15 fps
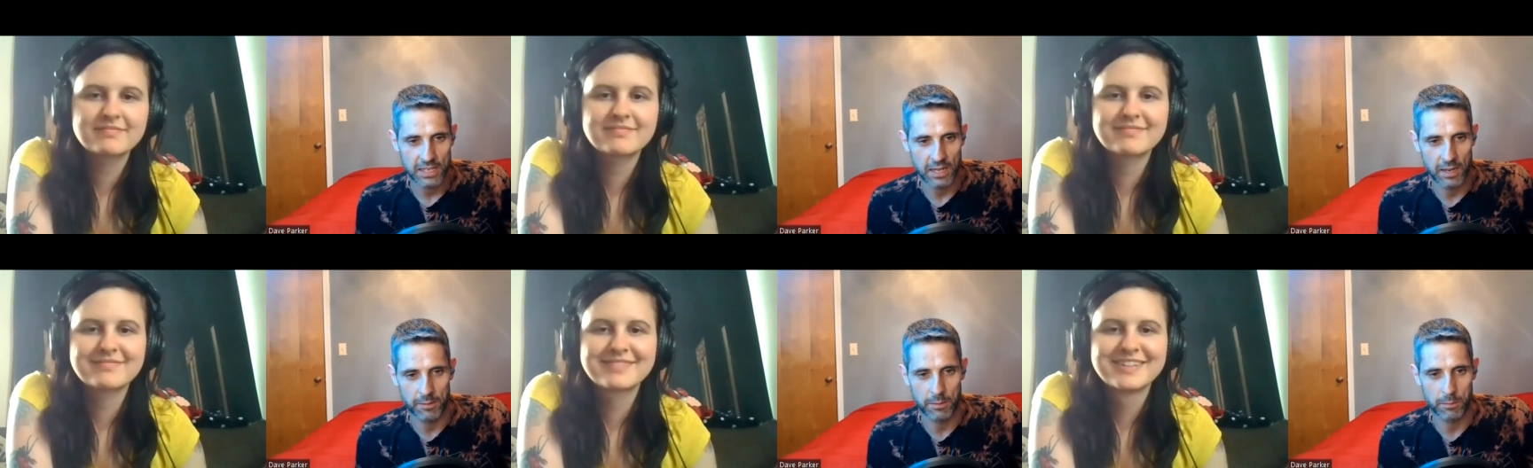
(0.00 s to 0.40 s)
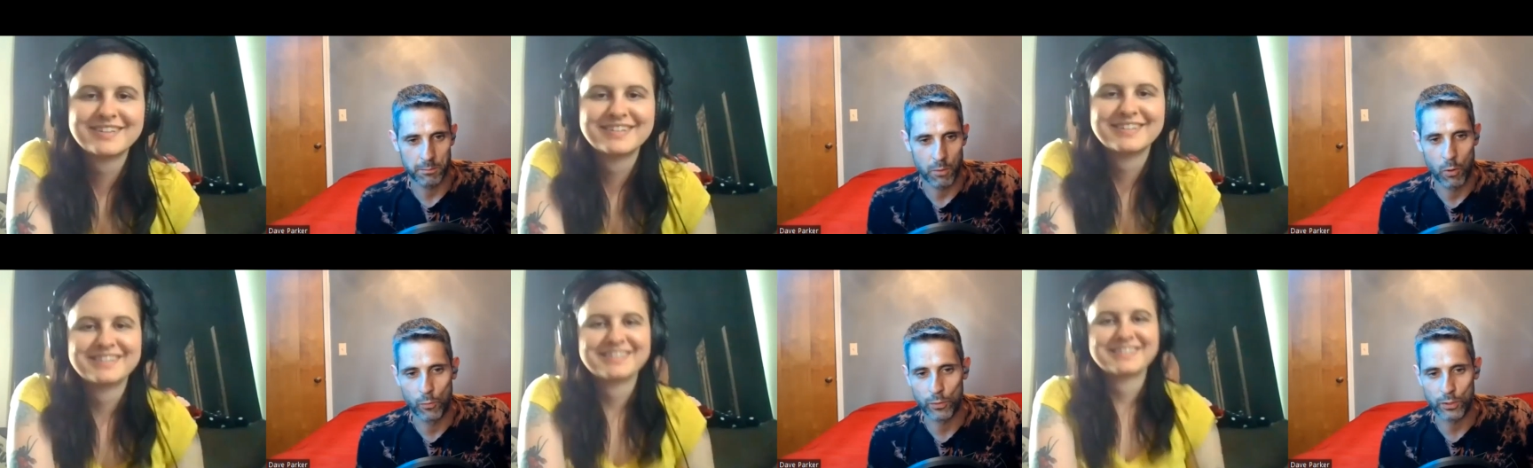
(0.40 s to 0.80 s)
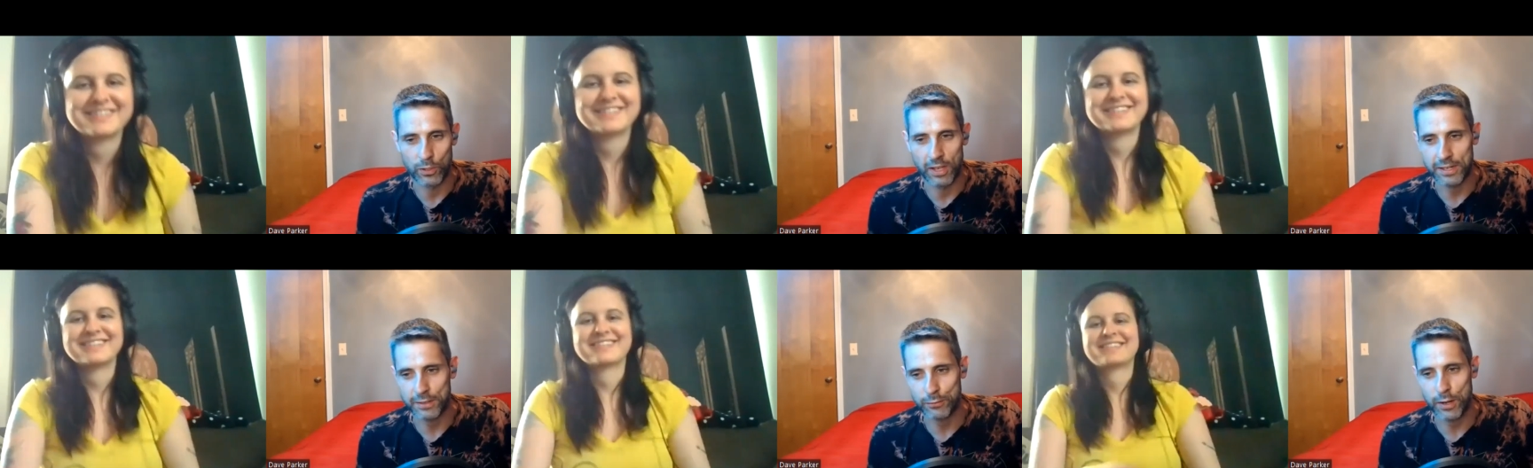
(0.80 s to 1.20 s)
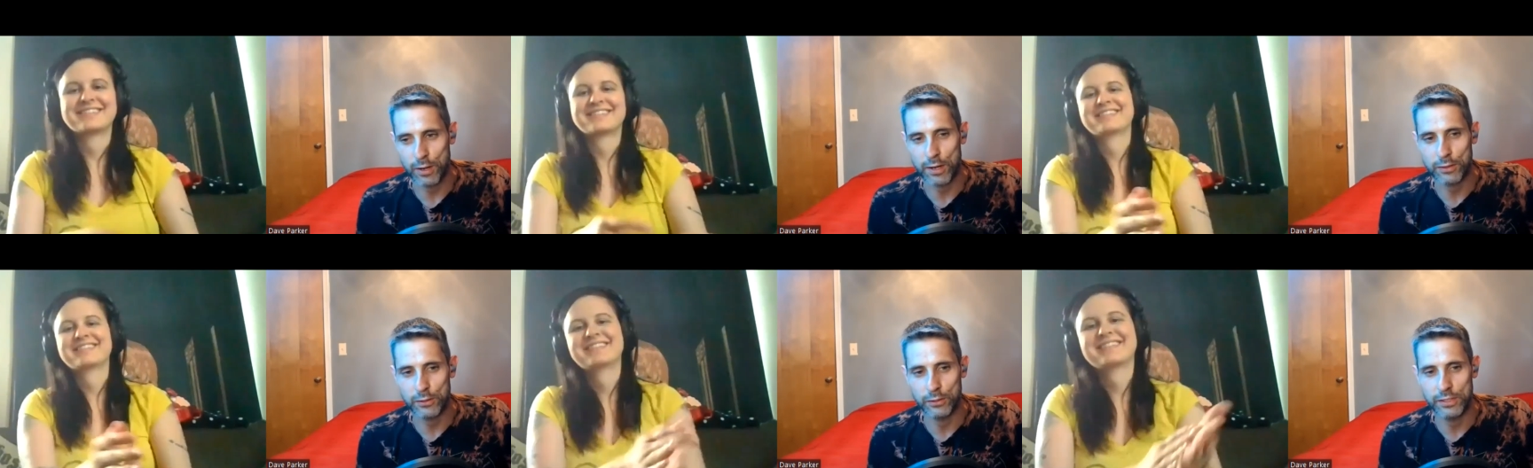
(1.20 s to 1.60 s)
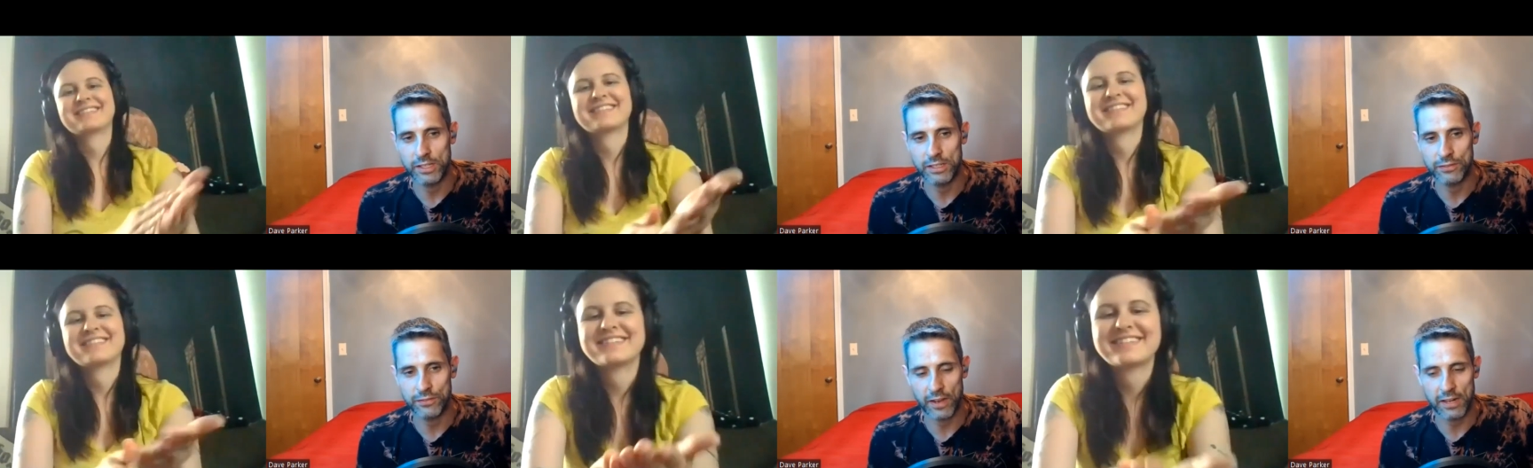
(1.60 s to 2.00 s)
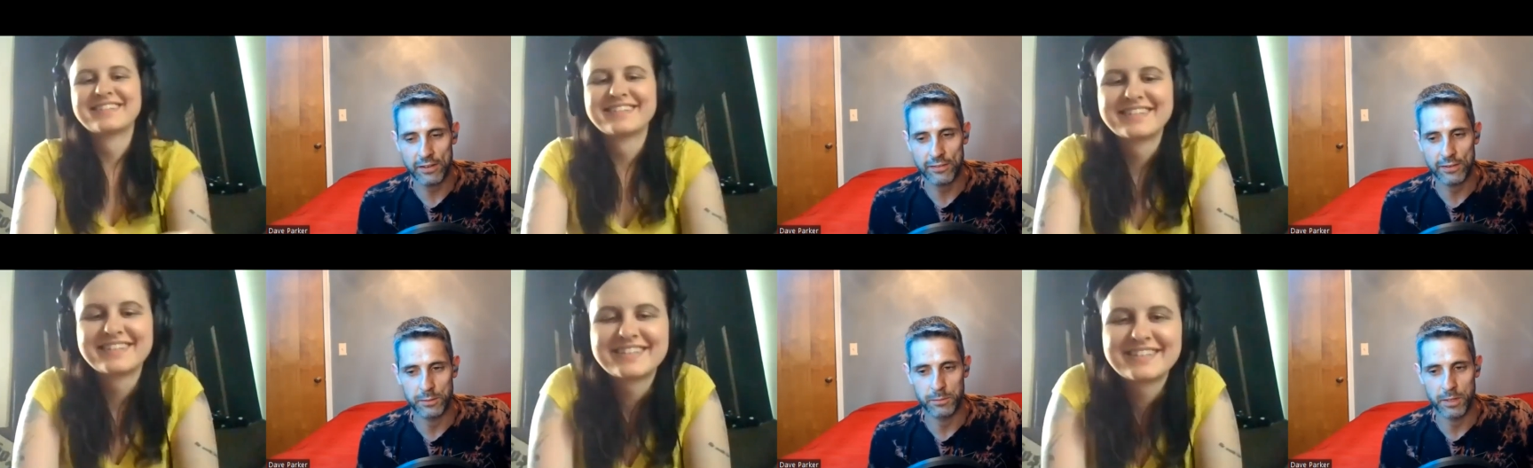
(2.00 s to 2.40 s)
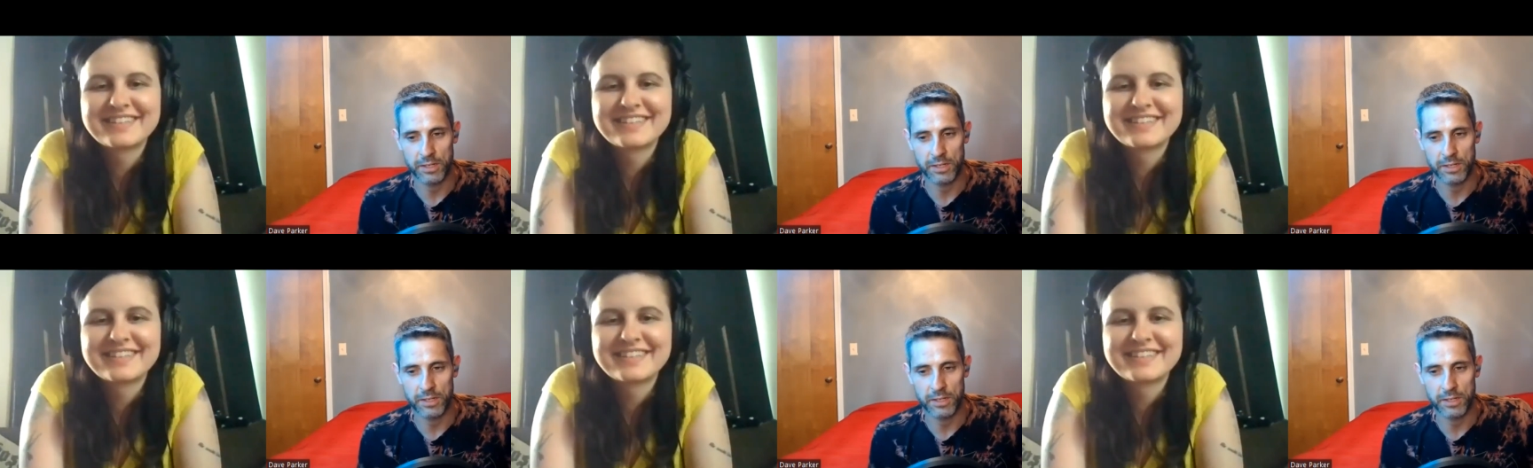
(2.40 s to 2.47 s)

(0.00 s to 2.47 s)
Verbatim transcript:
Speaker 1: and over like Friday Thirteenth fan film